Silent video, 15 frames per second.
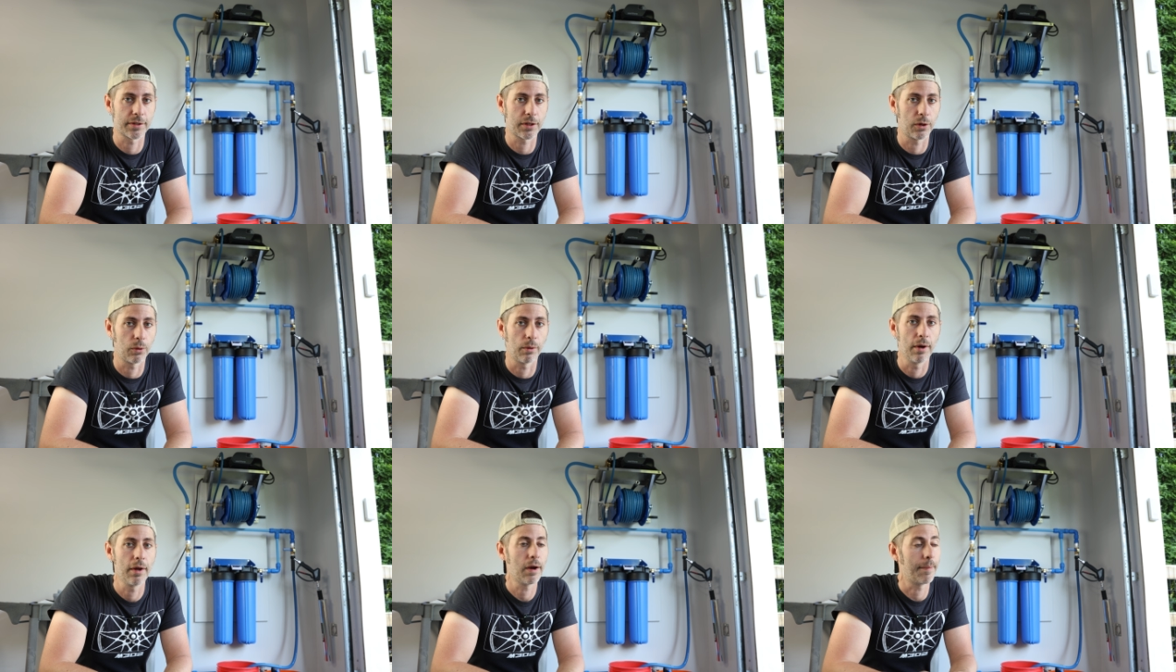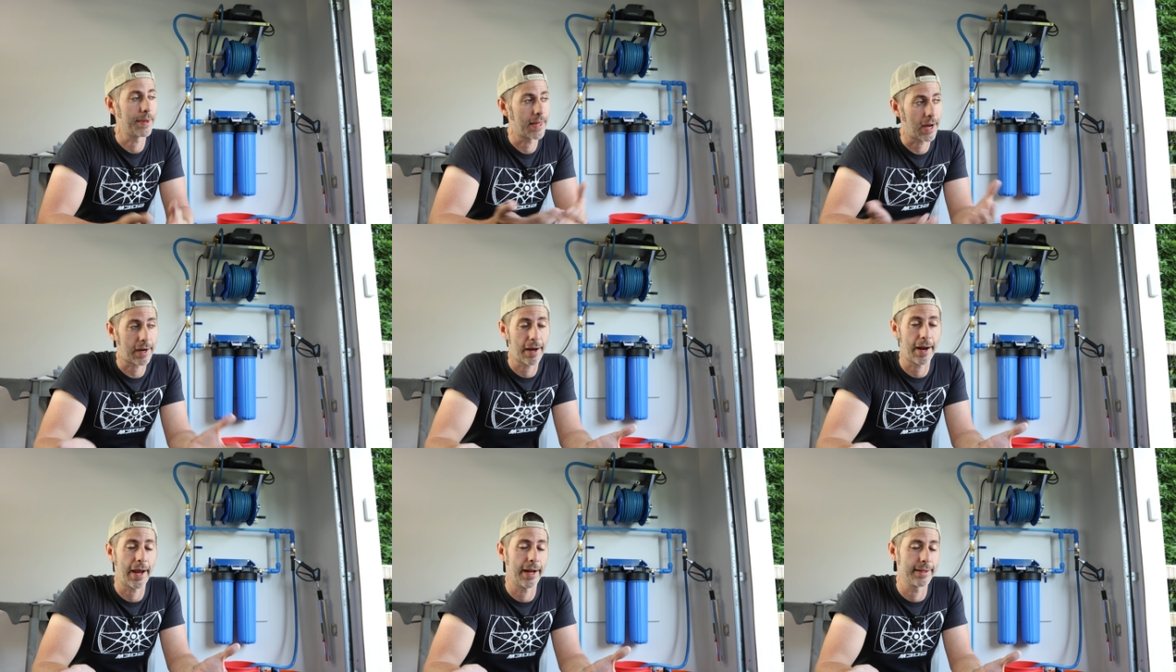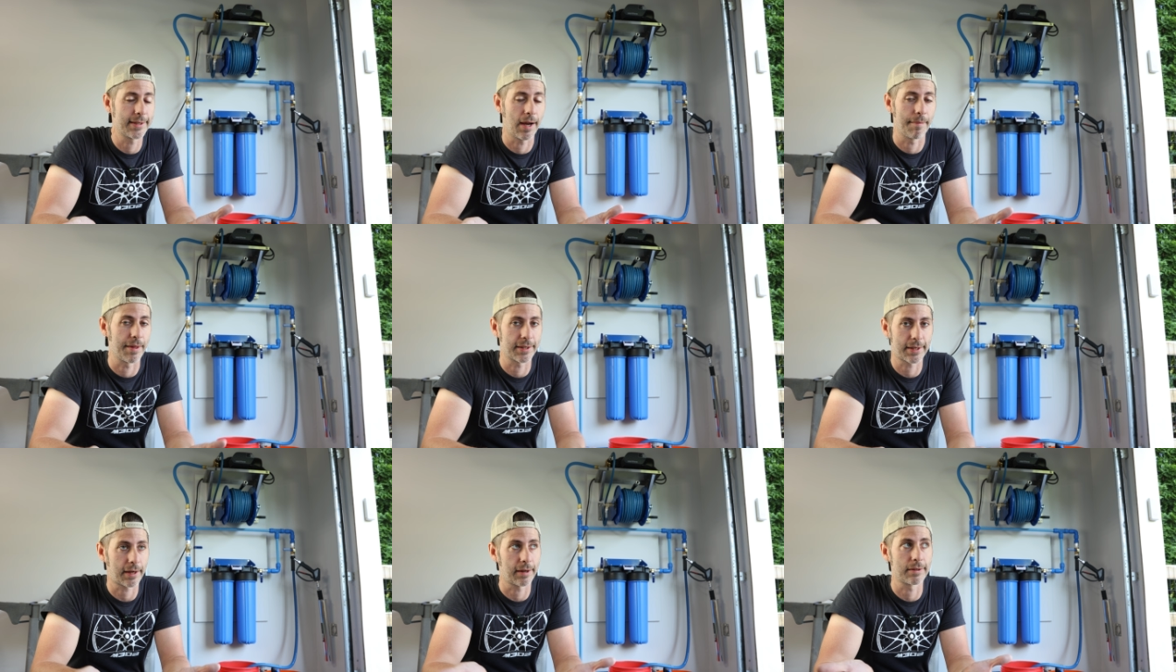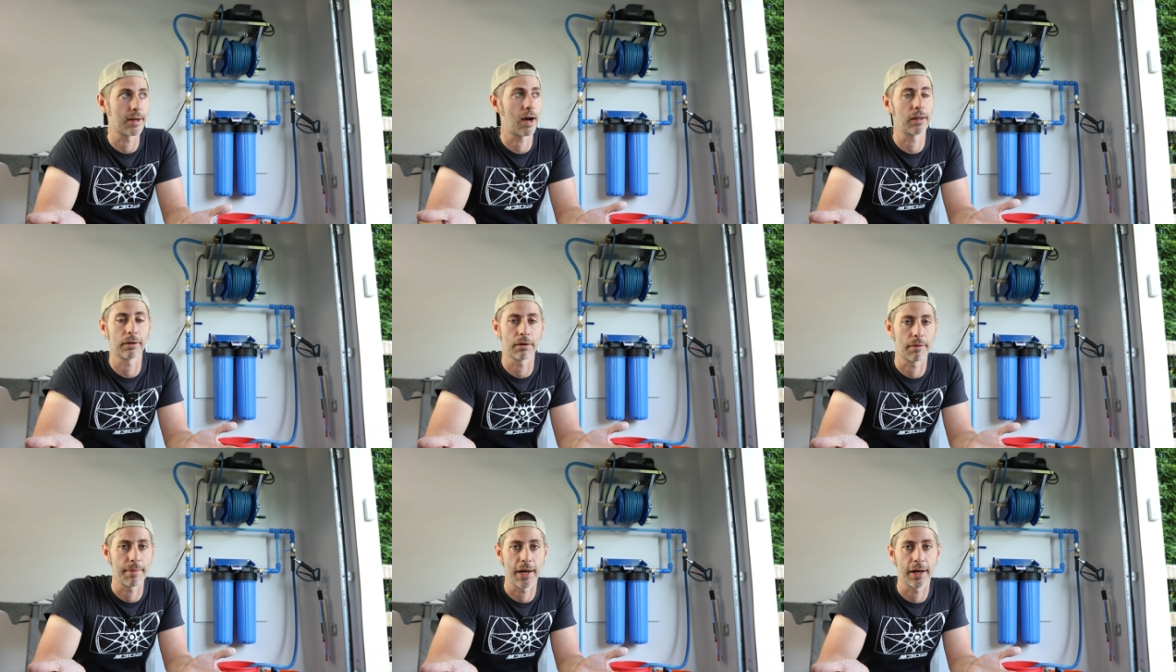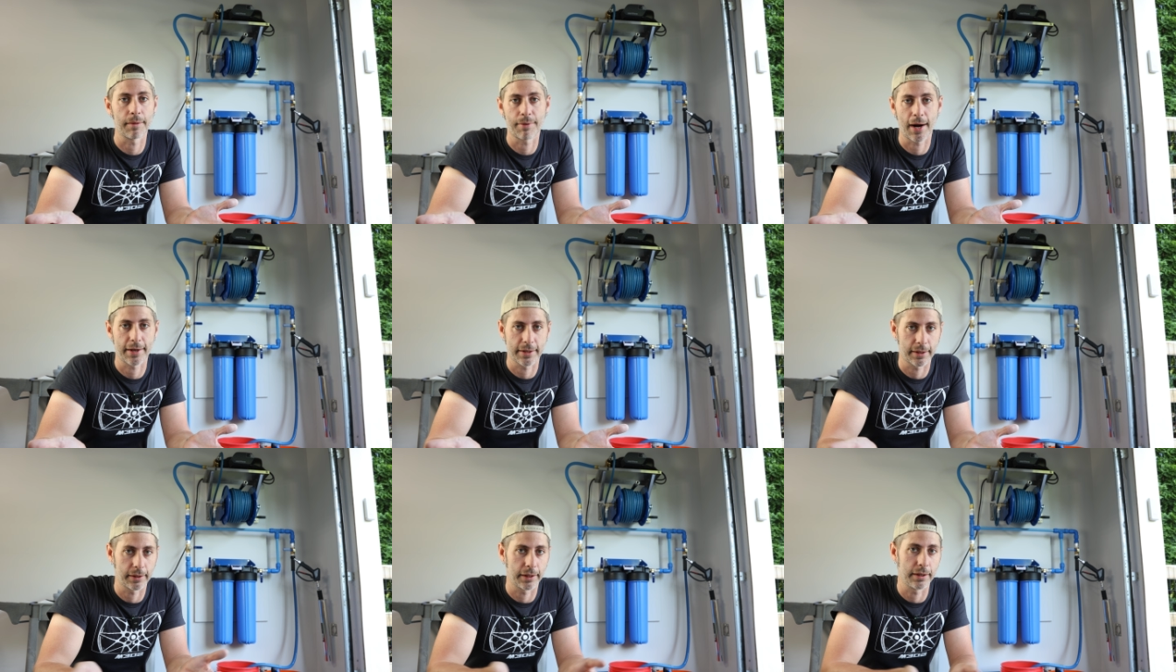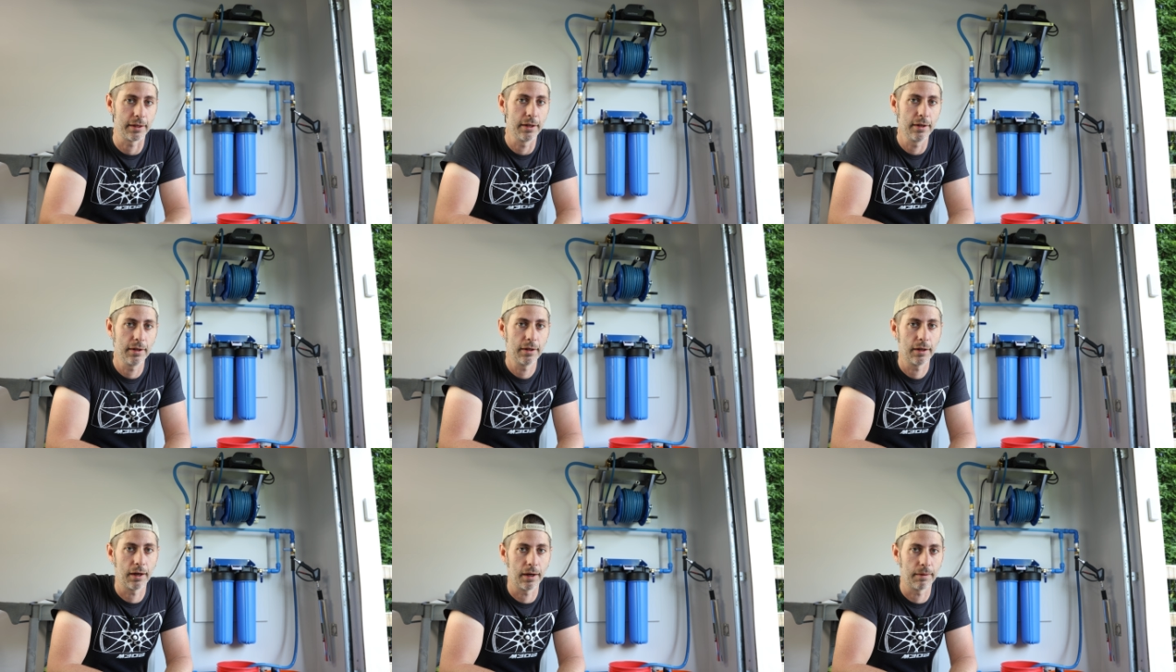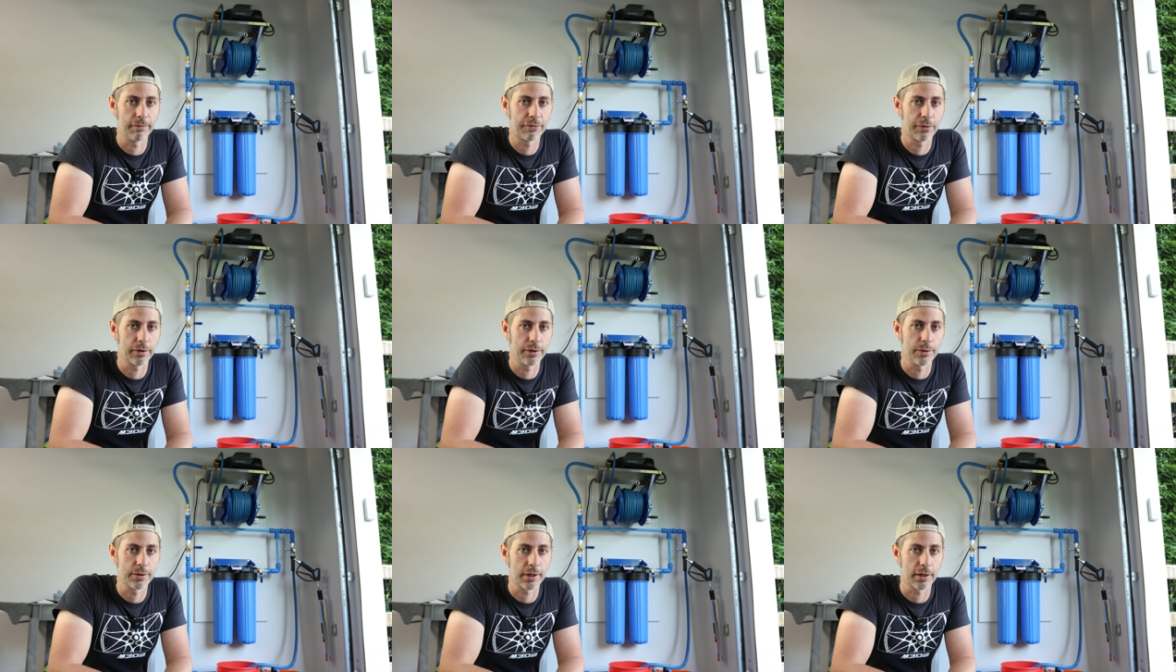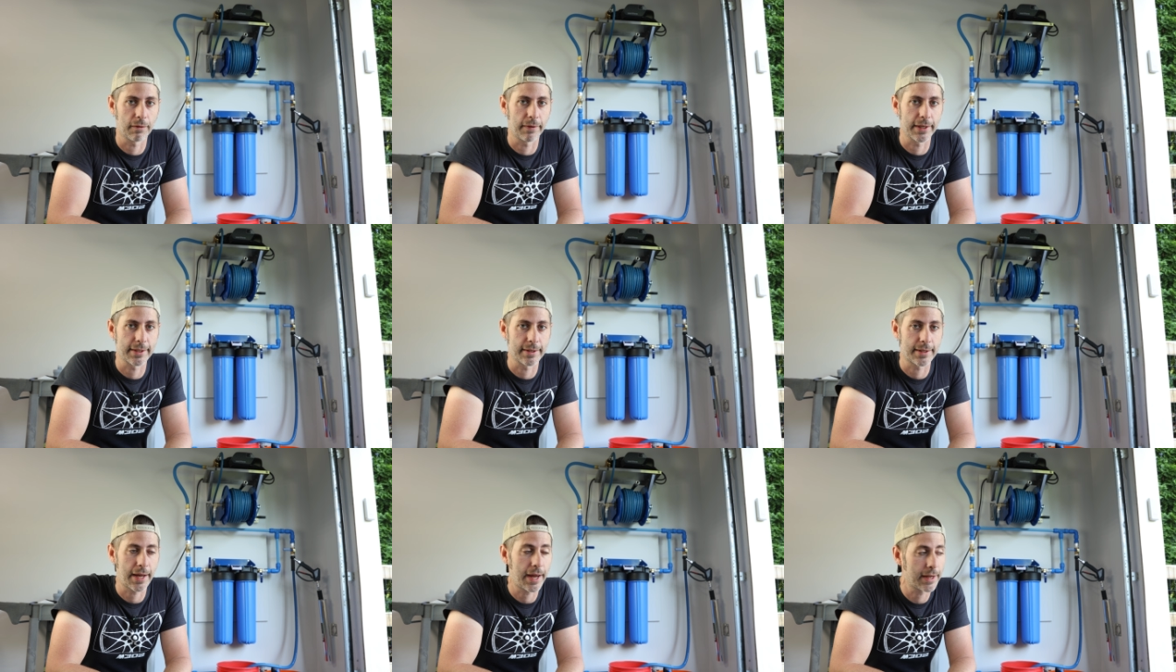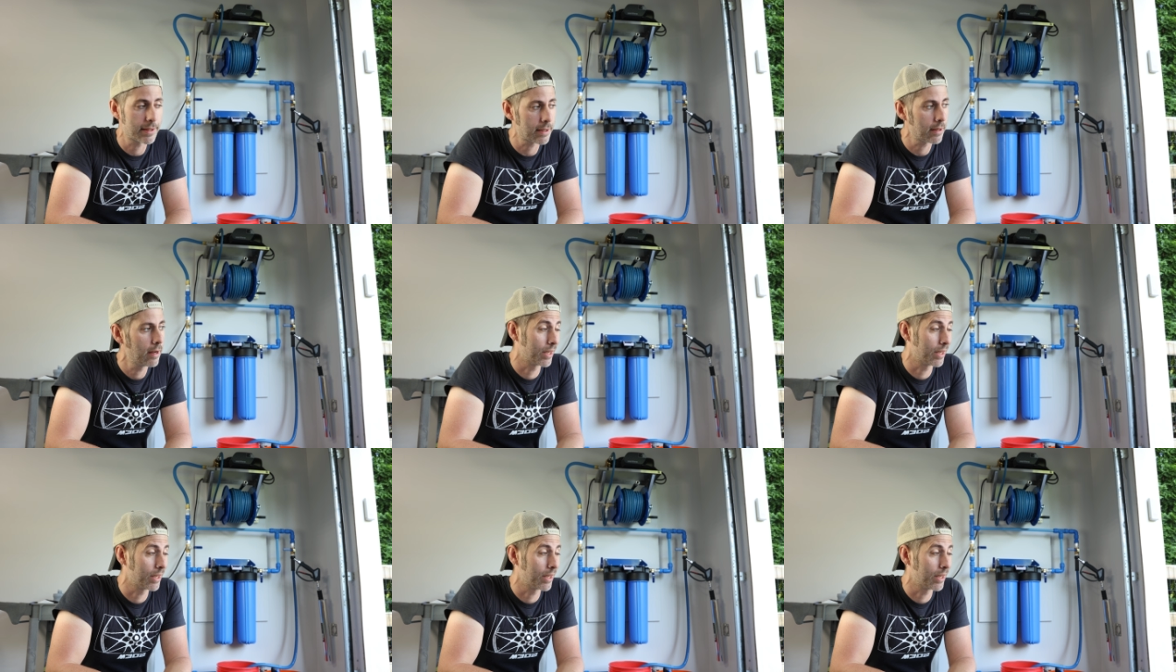So, I mean, that kind of adds up. That's like $1 a minute practically for using the resin tanks.